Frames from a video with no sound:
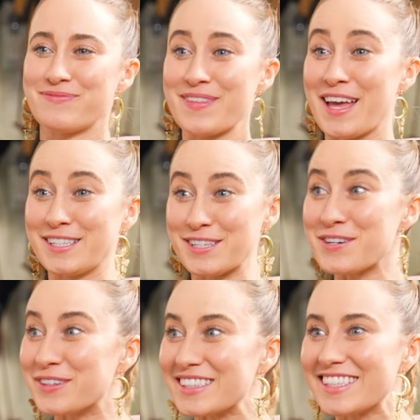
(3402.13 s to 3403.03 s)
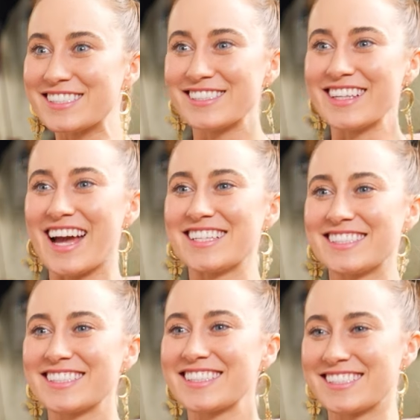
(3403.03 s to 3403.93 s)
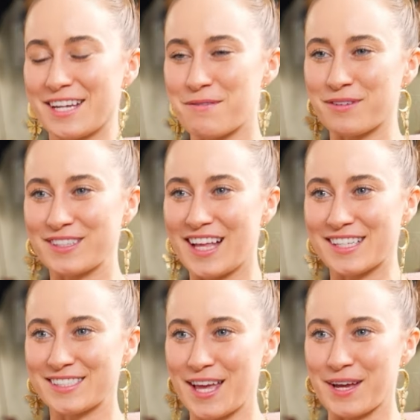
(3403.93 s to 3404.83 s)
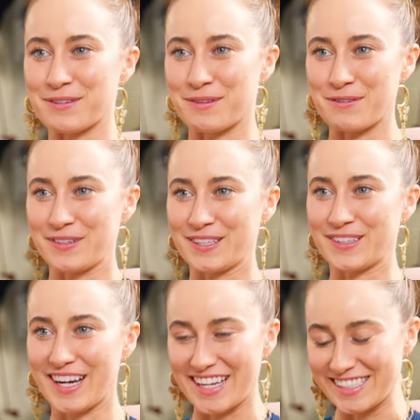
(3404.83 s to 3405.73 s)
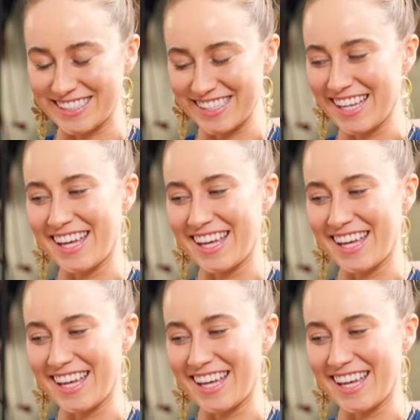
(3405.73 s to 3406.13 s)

I, I do. Literally, I did a ceremony last night with my friend Grace,